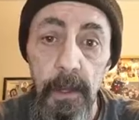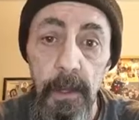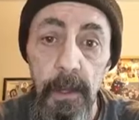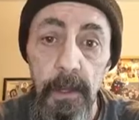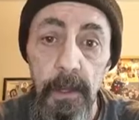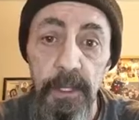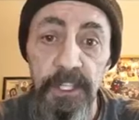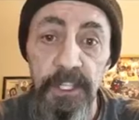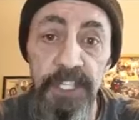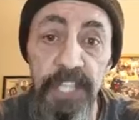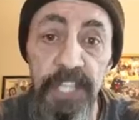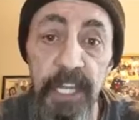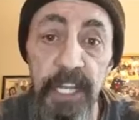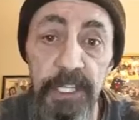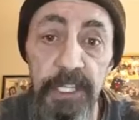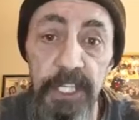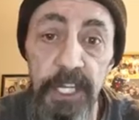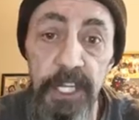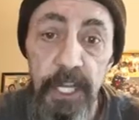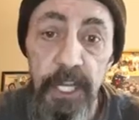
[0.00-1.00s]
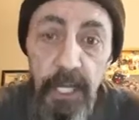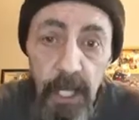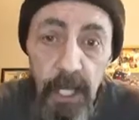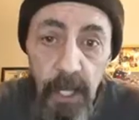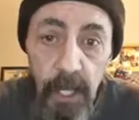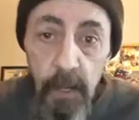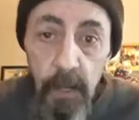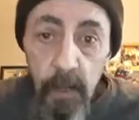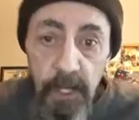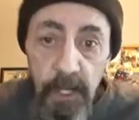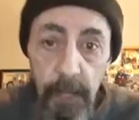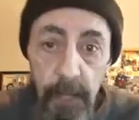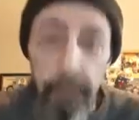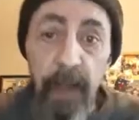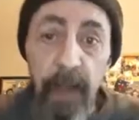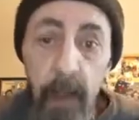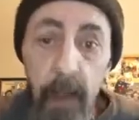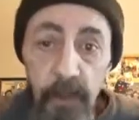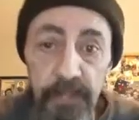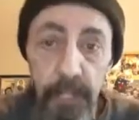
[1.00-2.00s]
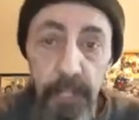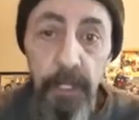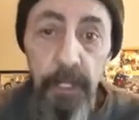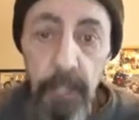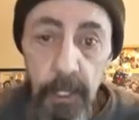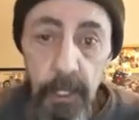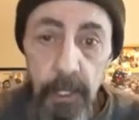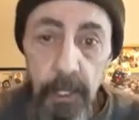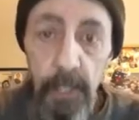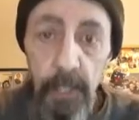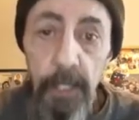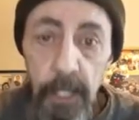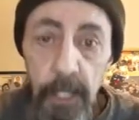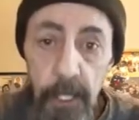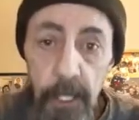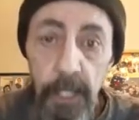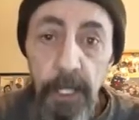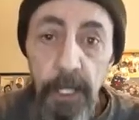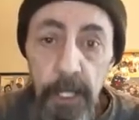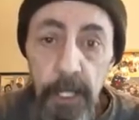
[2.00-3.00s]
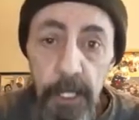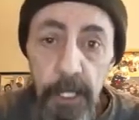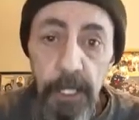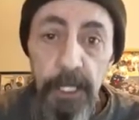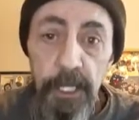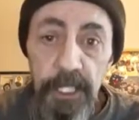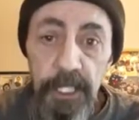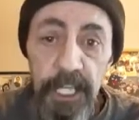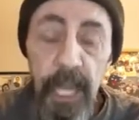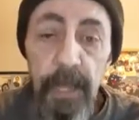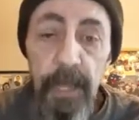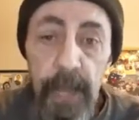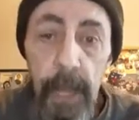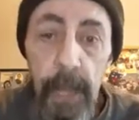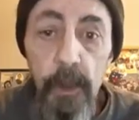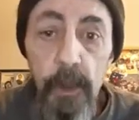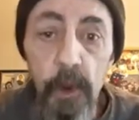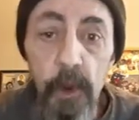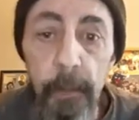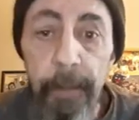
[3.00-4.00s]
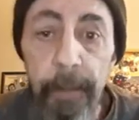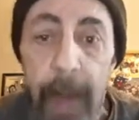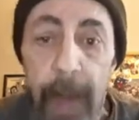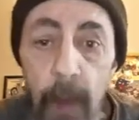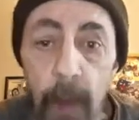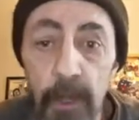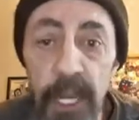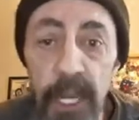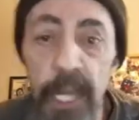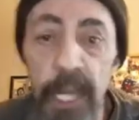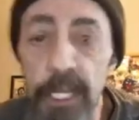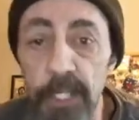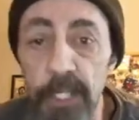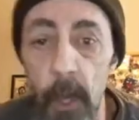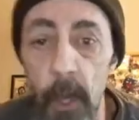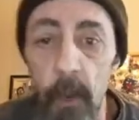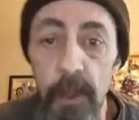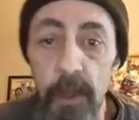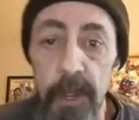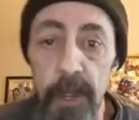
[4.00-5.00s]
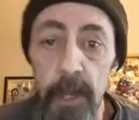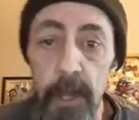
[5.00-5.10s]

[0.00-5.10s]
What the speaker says: cinched with the belt, saying that you are bound to his oath